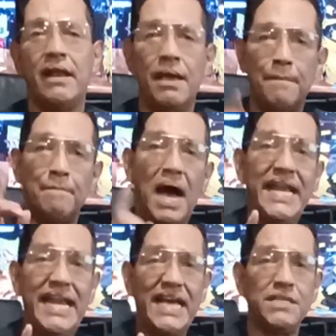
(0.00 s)
it. My
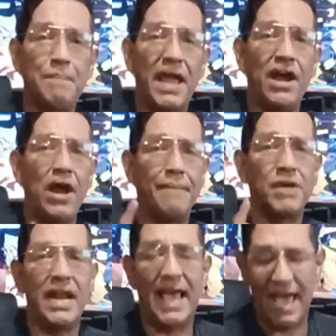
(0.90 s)
next pair, I'm
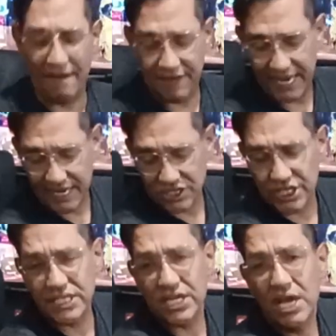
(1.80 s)
going to have hinged
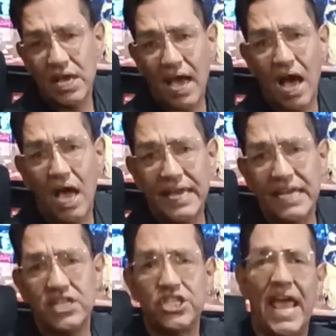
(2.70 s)

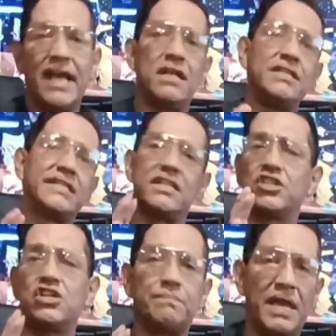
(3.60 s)
ankles. It'll
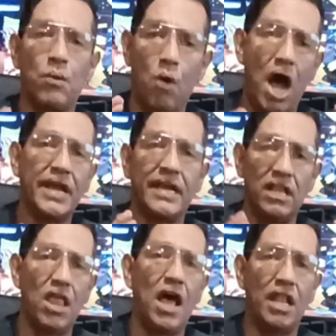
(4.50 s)
just make walking a
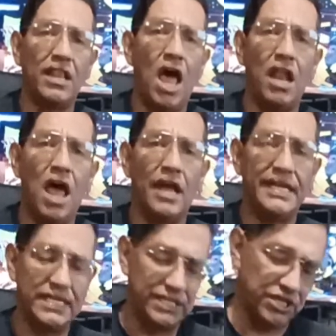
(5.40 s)
lot
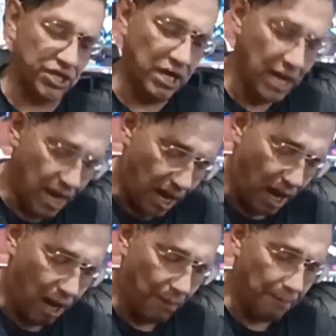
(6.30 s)
easier.
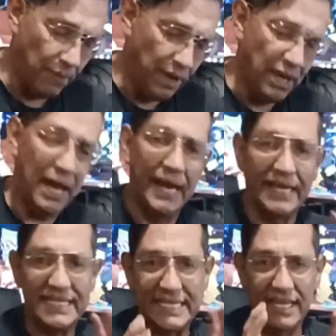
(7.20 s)

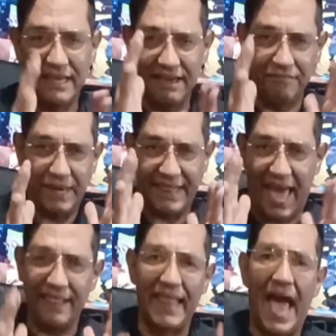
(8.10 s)
and still give me
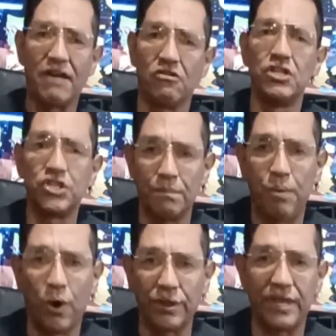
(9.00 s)
that lateral
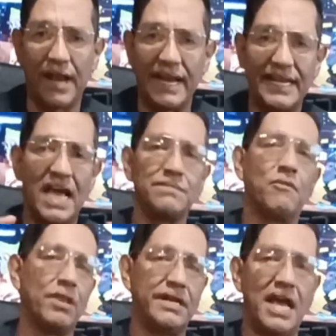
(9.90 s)
support that I
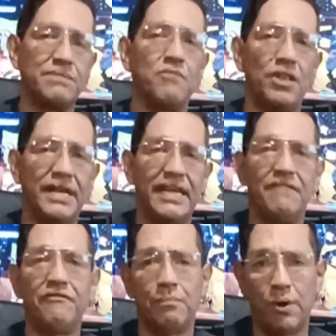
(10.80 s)
desperately
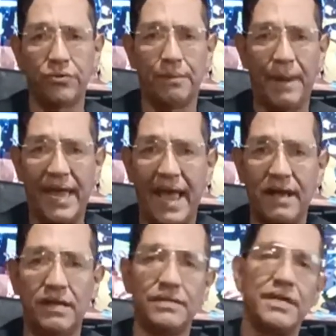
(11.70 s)
need for both of my
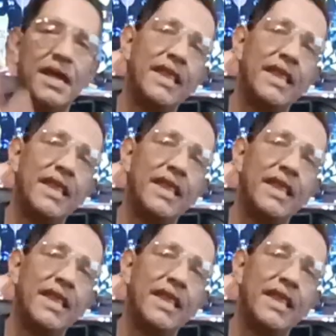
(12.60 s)
ankles.